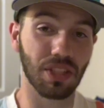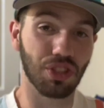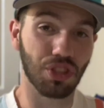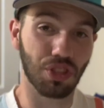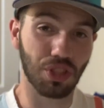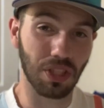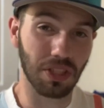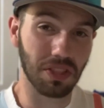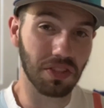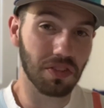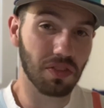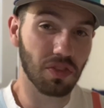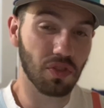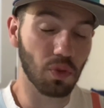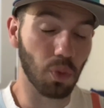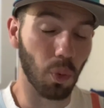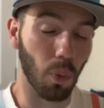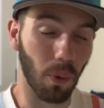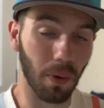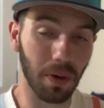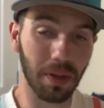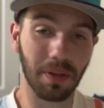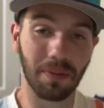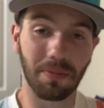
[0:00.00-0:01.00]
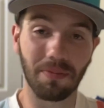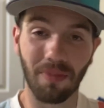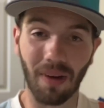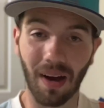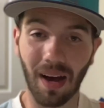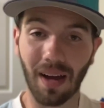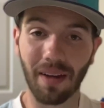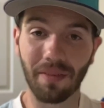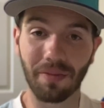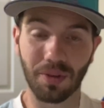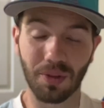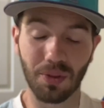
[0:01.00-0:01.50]
just
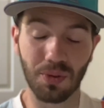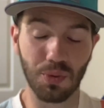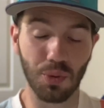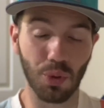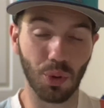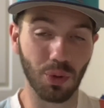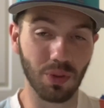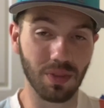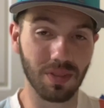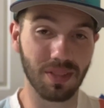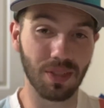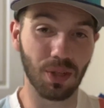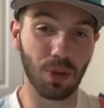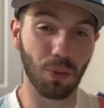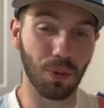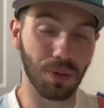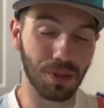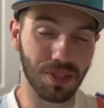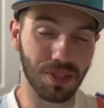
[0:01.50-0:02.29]
25 years old still, which